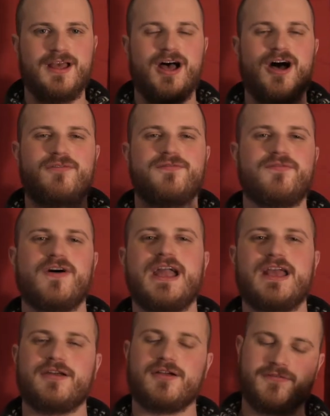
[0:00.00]
a
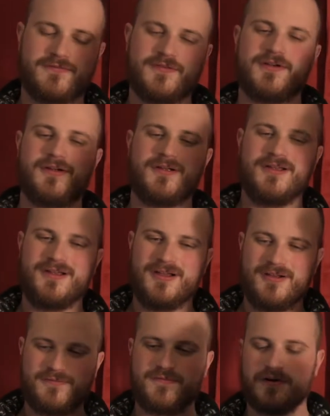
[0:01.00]
fighter
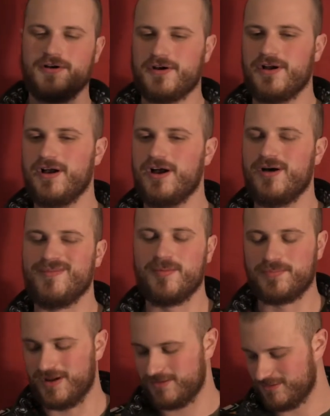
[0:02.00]
for
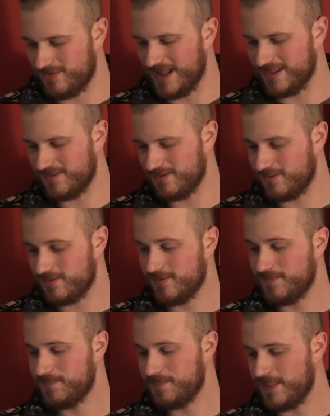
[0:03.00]
oppressed classes.
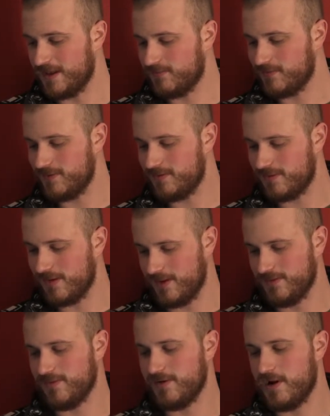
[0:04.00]
That's what he's saying
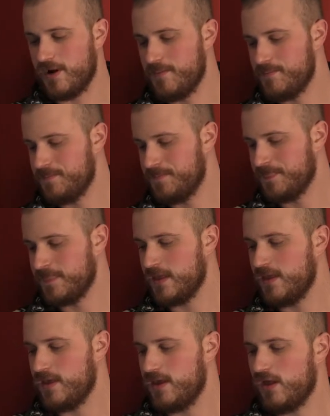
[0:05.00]
there.
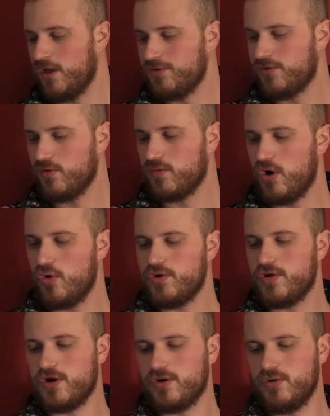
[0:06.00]
He also wrote
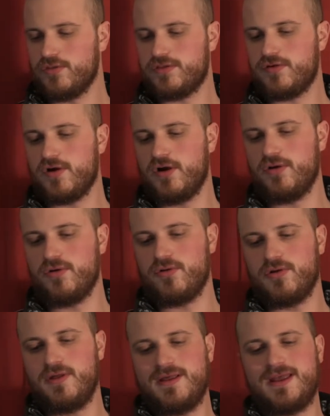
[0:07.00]
Yertle the
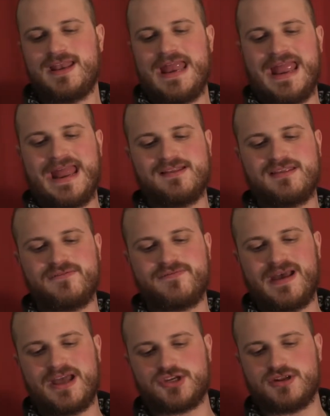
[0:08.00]
Turtle, an
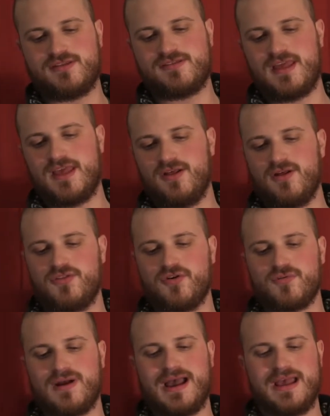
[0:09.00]
anti-fascist tale on the
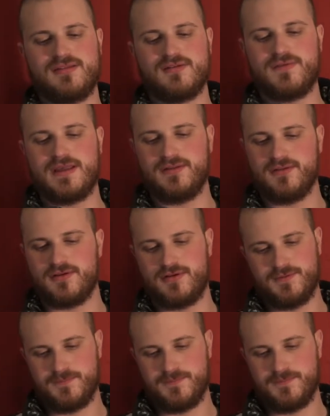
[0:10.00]
rise of Hitler,